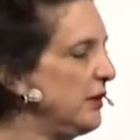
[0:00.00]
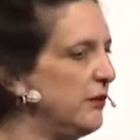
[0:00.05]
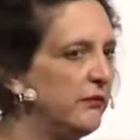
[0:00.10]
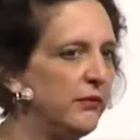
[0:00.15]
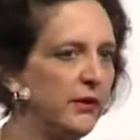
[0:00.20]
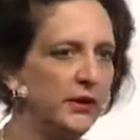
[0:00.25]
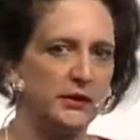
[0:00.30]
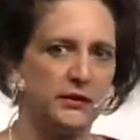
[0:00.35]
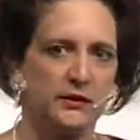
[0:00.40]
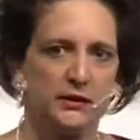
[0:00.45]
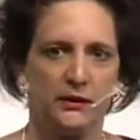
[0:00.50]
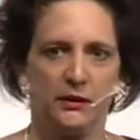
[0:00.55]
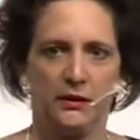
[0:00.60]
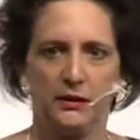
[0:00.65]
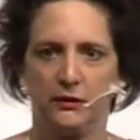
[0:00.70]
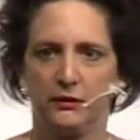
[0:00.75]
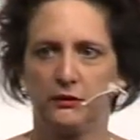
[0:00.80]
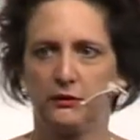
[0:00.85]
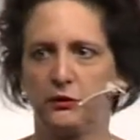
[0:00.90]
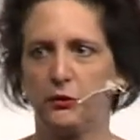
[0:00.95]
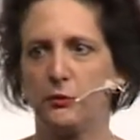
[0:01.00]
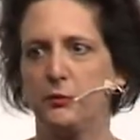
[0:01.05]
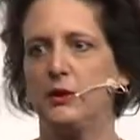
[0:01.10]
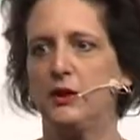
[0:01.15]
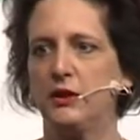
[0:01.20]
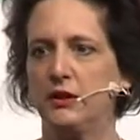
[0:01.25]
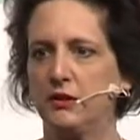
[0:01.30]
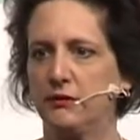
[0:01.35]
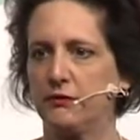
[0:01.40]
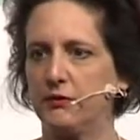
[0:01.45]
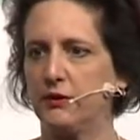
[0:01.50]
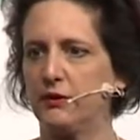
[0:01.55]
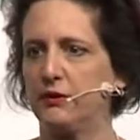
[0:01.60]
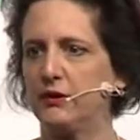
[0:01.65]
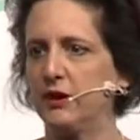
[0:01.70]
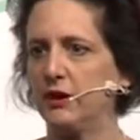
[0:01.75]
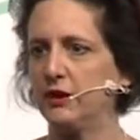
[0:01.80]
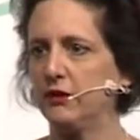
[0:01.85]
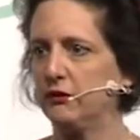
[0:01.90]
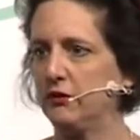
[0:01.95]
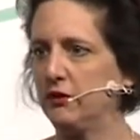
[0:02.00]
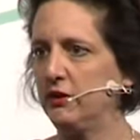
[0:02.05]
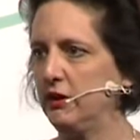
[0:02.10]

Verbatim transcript: invented so many different things.